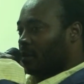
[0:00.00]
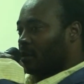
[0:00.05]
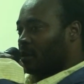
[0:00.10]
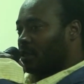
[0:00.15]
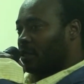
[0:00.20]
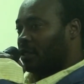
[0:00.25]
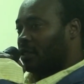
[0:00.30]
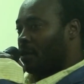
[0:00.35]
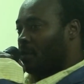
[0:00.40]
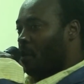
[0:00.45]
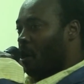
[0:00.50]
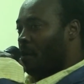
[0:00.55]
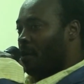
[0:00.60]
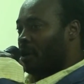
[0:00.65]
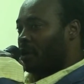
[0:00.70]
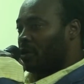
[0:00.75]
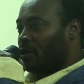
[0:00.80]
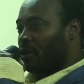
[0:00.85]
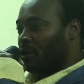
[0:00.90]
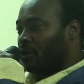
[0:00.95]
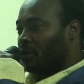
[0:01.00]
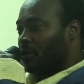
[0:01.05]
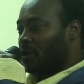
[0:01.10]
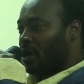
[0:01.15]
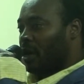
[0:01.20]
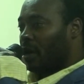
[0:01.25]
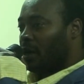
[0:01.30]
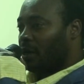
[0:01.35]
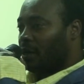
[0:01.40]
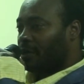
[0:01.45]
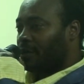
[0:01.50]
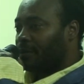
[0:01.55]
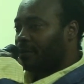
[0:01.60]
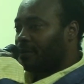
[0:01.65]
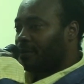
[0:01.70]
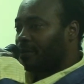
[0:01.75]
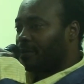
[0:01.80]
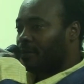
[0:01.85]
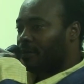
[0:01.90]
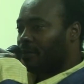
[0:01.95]
This is the moment. You're not too
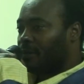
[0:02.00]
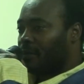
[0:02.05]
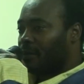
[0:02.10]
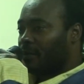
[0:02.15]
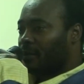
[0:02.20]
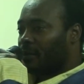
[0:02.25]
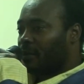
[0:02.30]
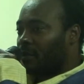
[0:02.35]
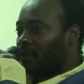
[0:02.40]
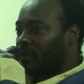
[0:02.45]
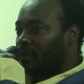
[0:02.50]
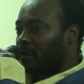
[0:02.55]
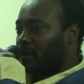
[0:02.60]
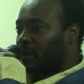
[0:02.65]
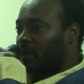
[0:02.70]
young.